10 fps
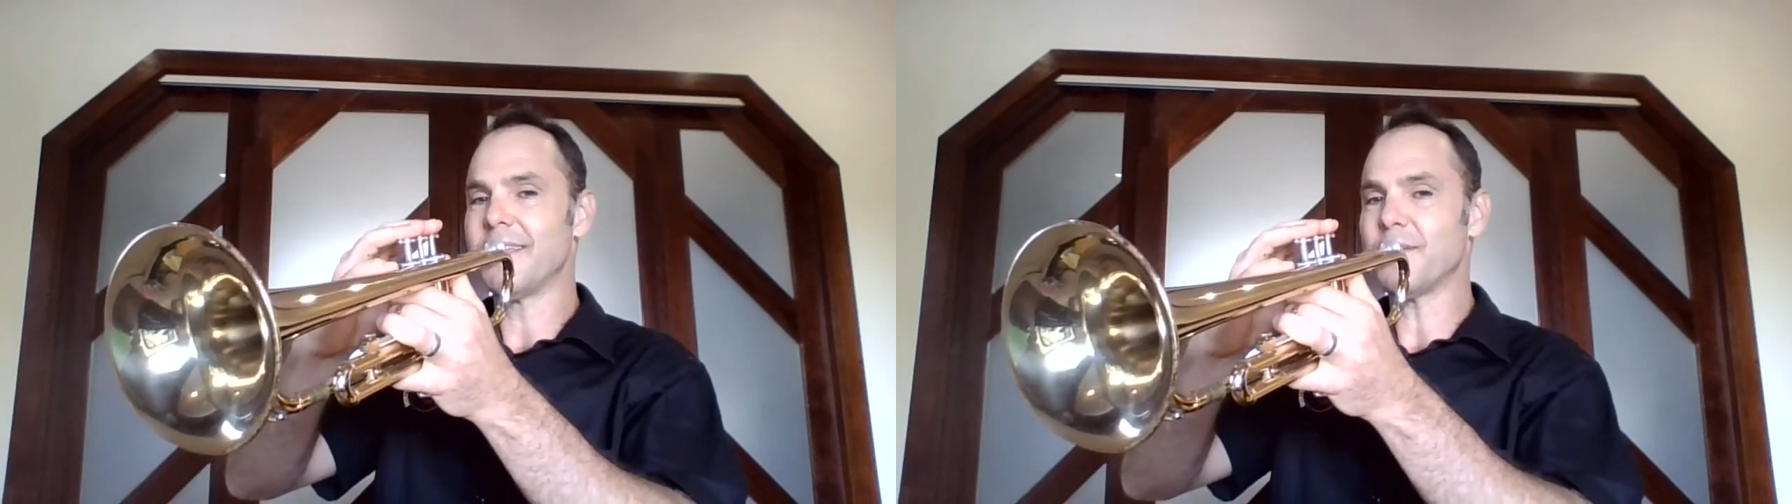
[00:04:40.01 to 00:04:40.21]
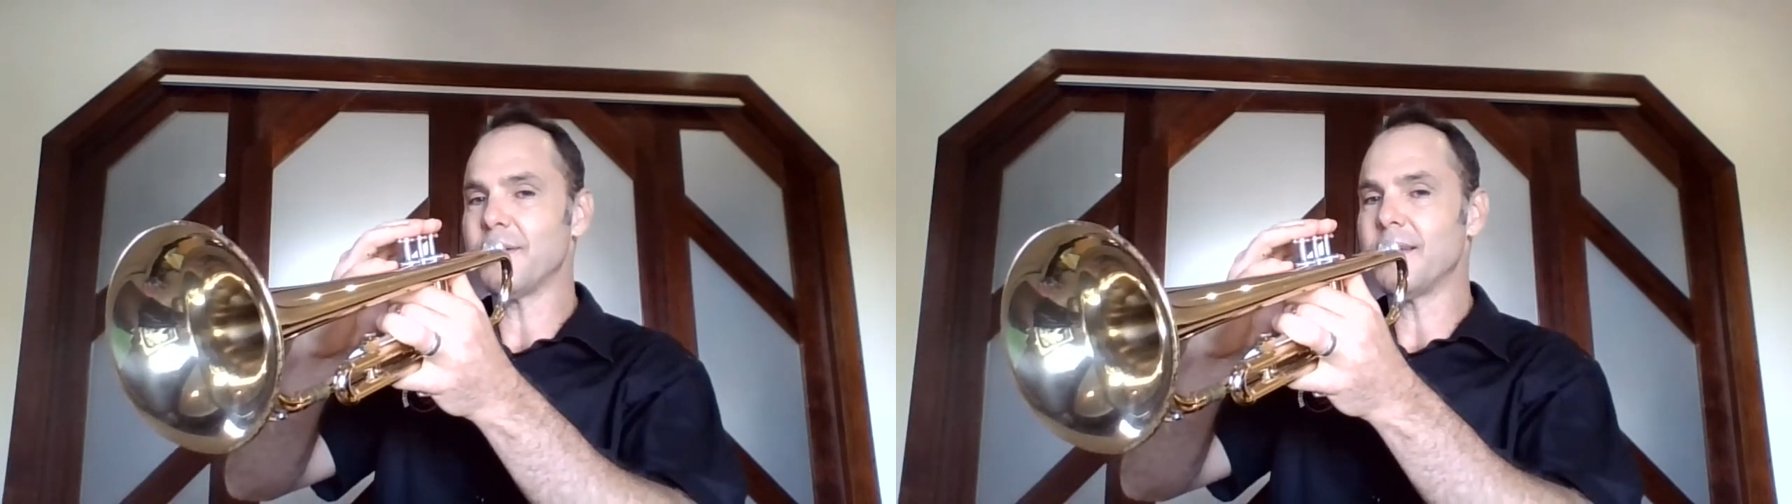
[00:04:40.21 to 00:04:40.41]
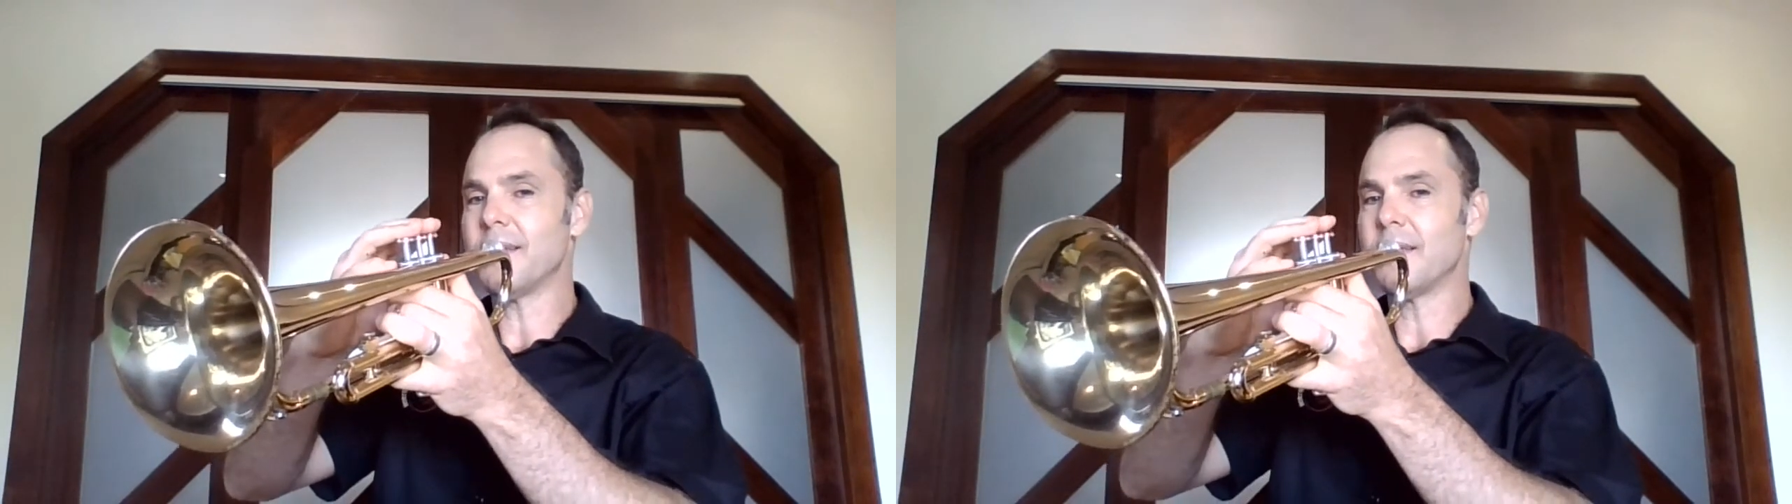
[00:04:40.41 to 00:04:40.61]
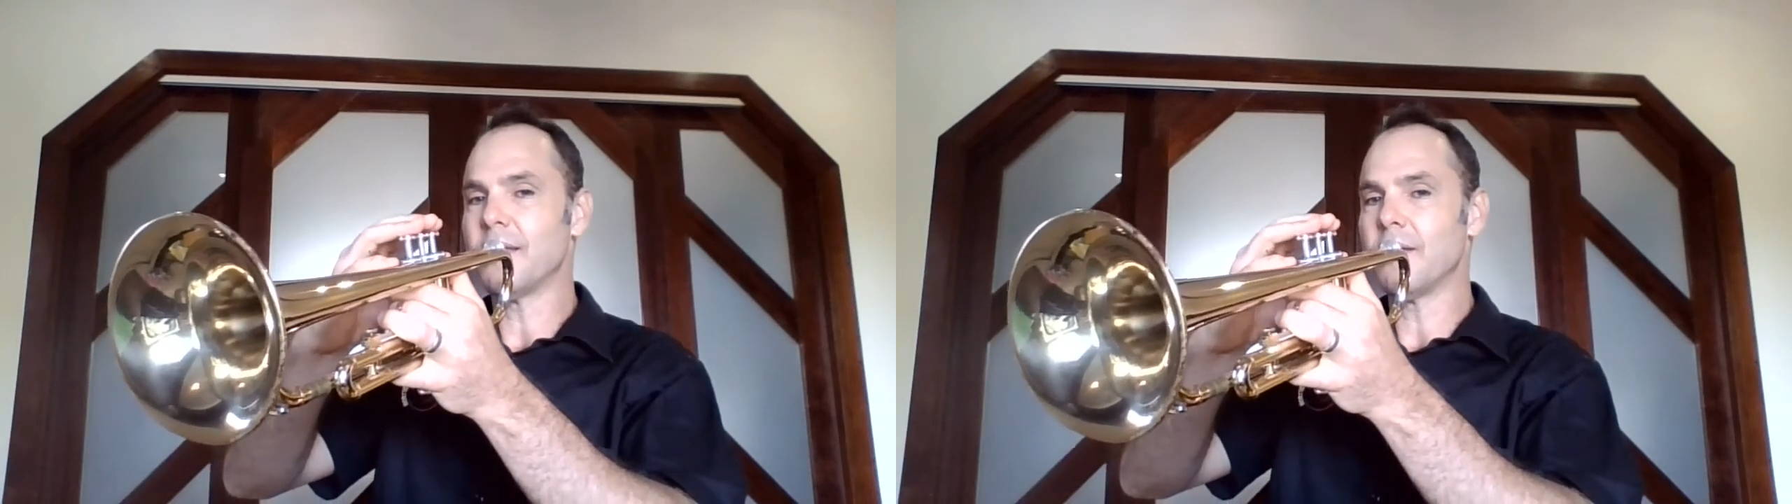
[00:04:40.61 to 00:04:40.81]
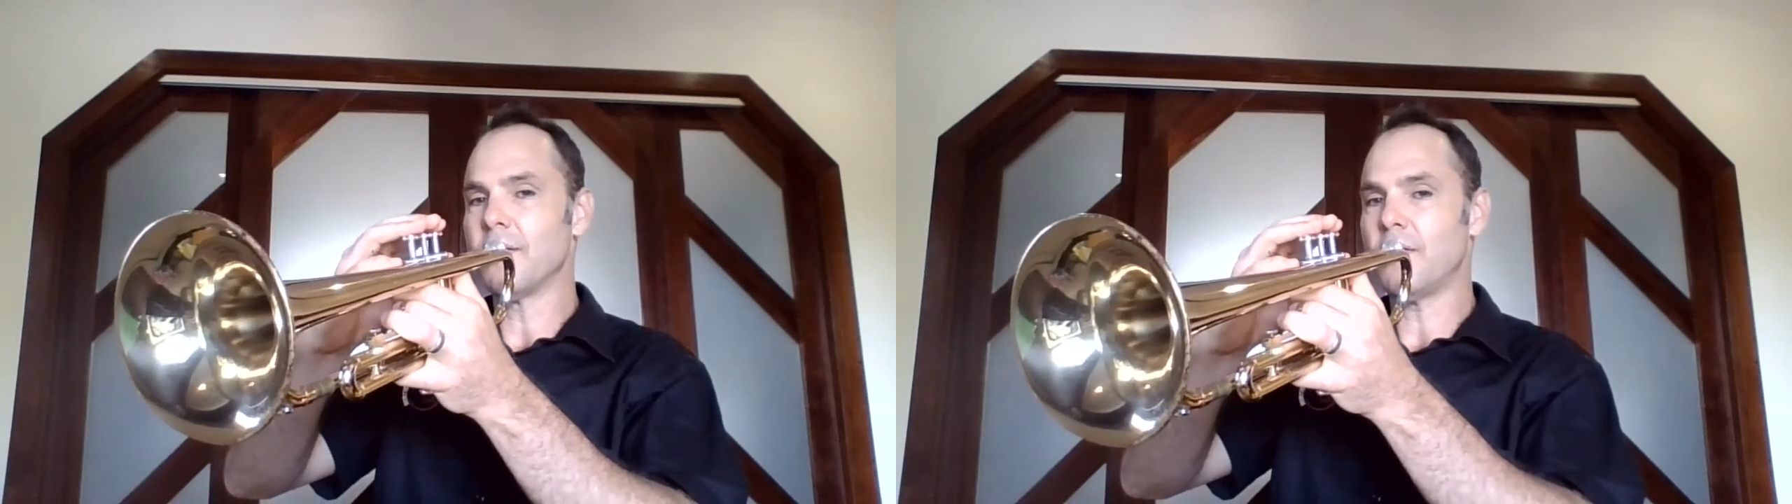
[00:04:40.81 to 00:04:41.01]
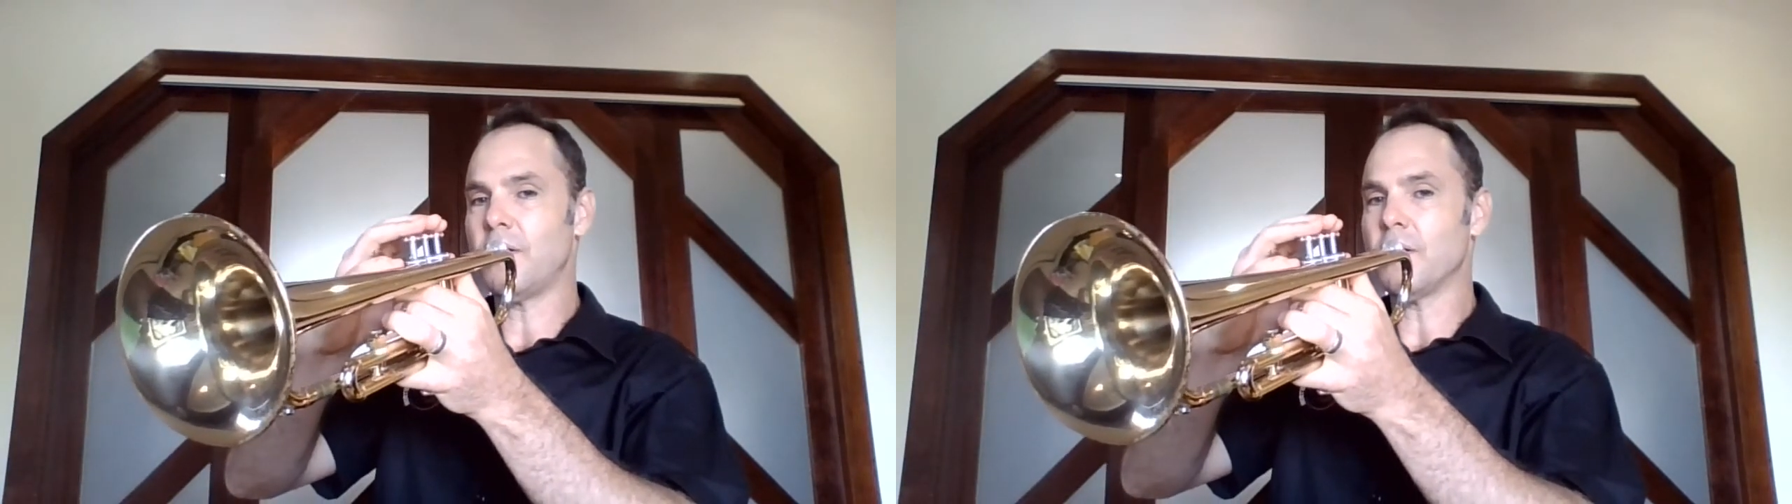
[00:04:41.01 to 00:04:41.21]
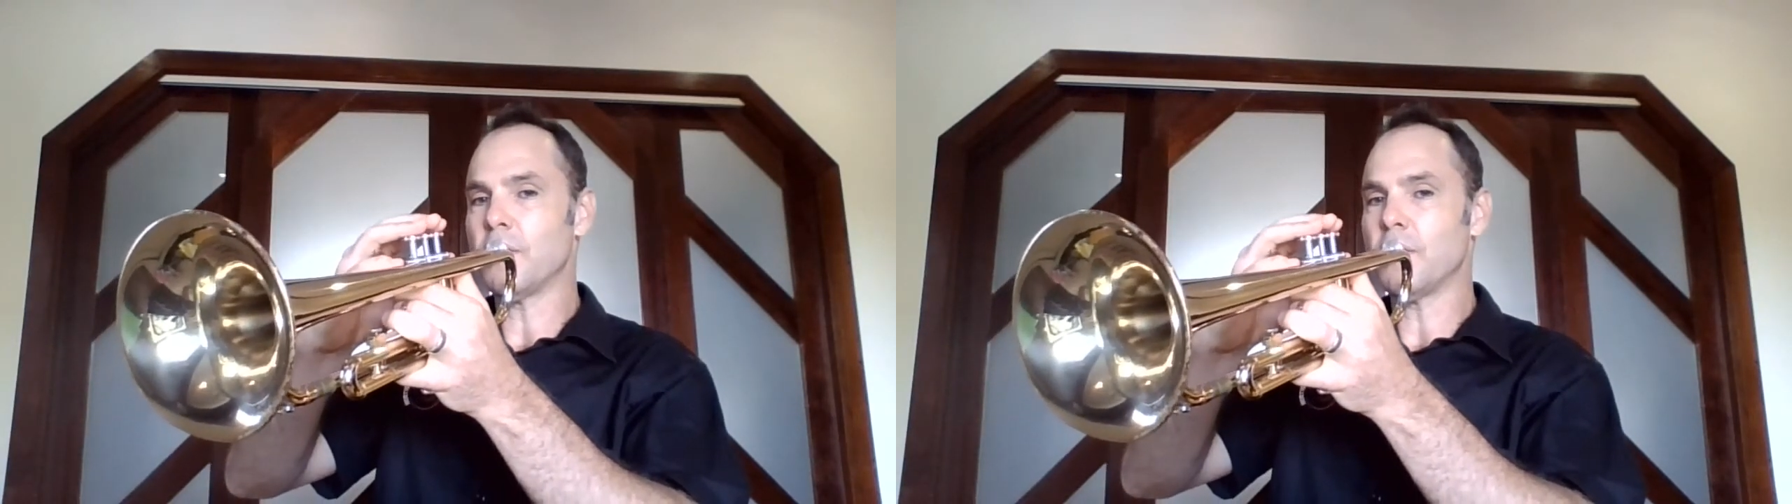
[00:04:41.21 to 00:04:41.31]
3, 4.